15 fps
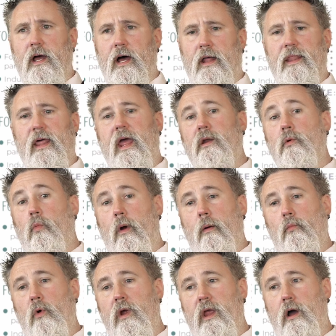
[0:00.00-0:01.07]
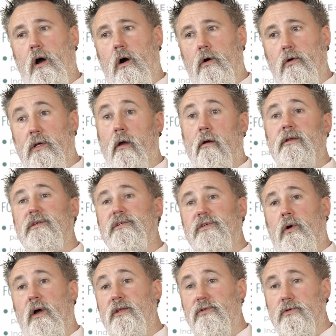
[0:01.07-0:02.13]
And then when we are going to
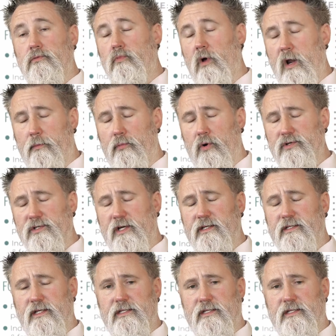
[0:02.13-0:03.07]
site to run a project,